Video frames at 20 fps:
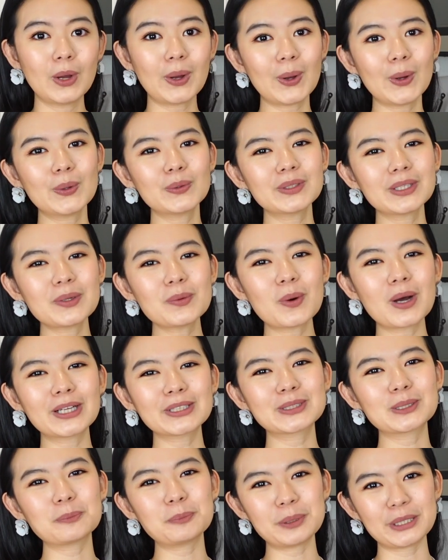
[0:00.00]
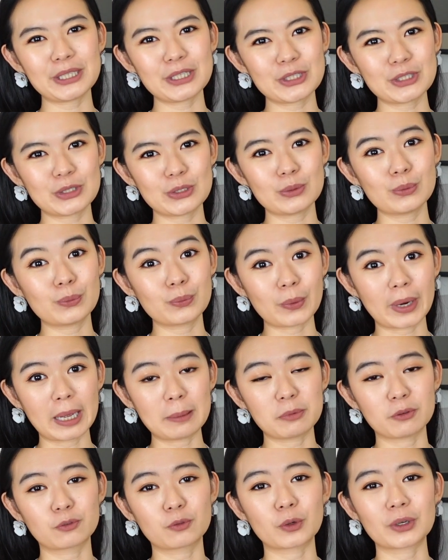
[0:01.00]
Only wash the pea shoot
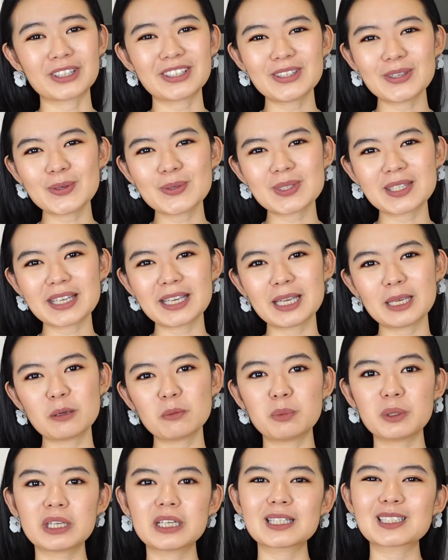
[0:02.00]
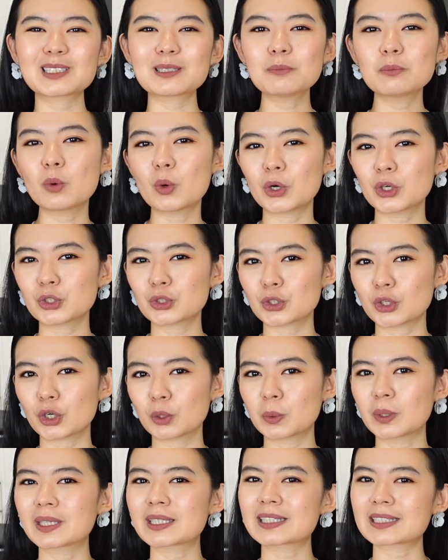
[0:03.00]
right before using because the moisture
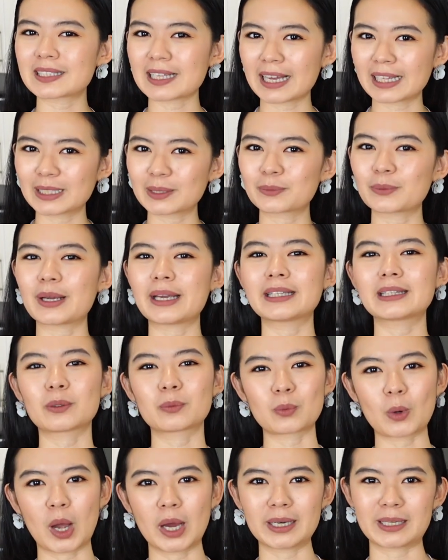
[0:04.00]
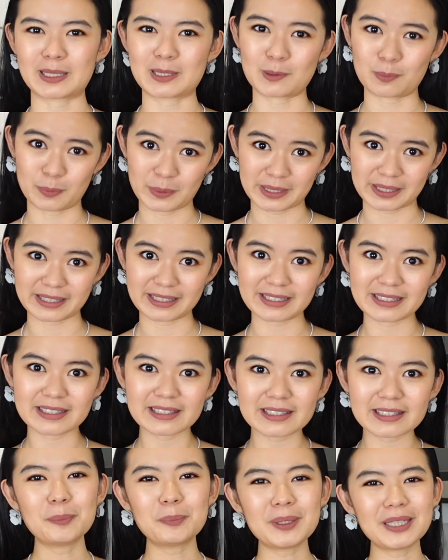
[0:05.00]
will accelerate the rotting
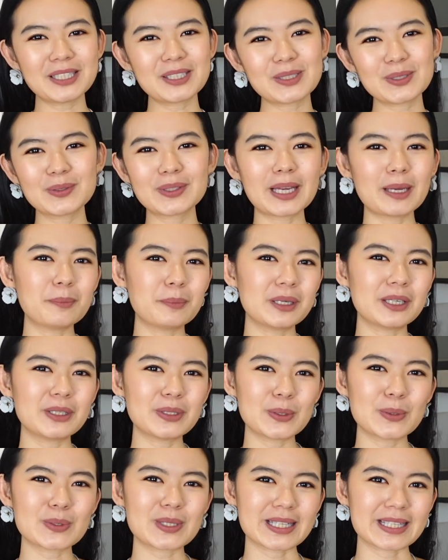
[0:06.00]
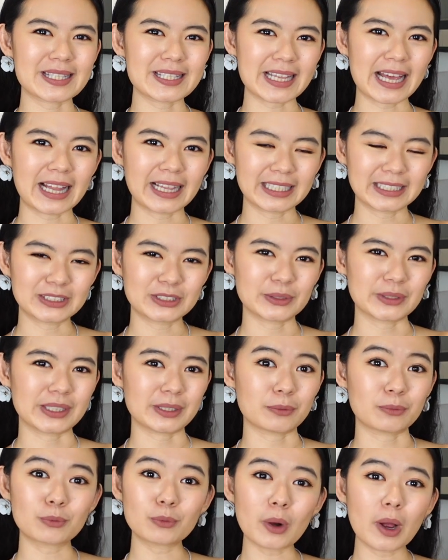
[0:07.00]
speeds. Pea shoot can be used in salad to
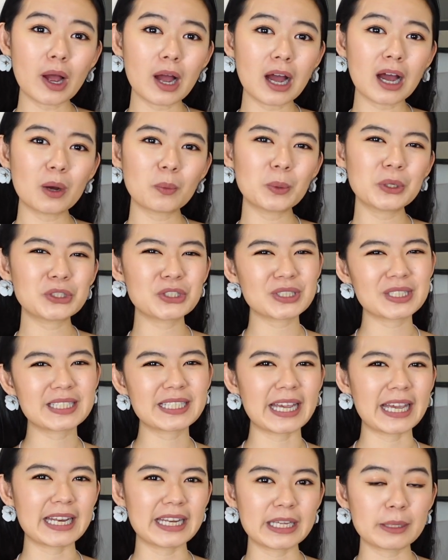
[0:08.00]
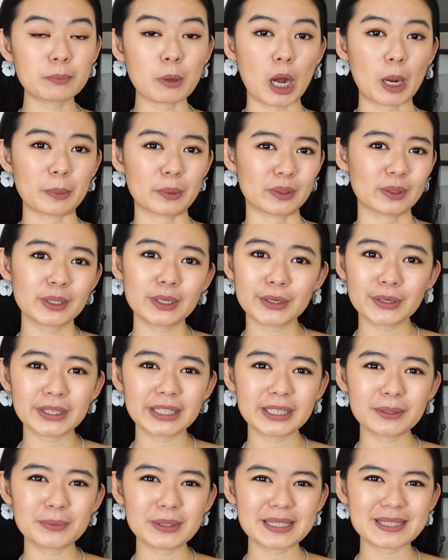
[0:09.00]
eat raw, which is gaining
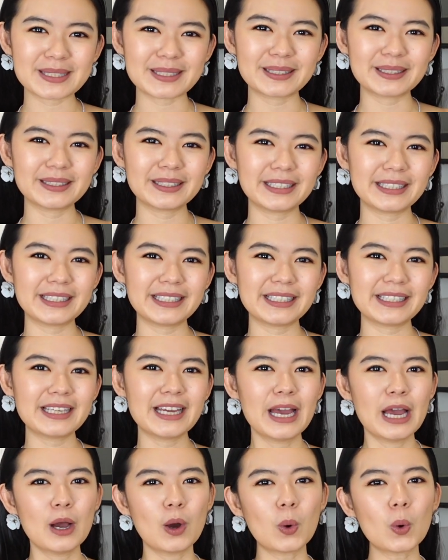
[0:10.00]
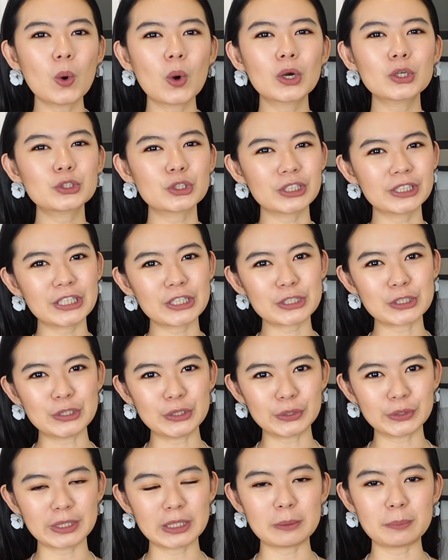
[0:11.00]
popularity recently, or
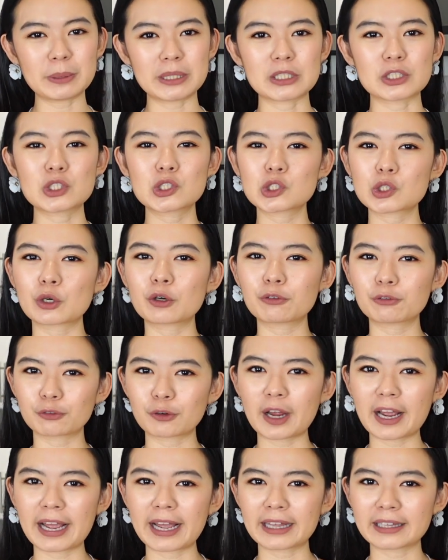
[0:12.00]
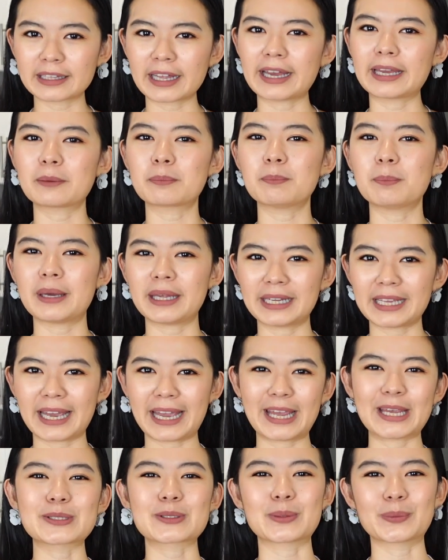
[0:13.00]
traditionally being stir-fried like many
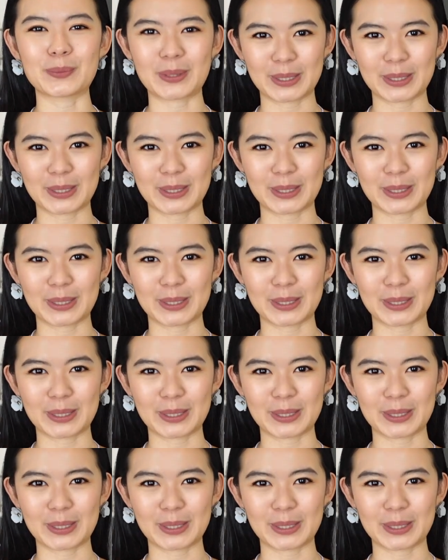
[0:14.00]
Asian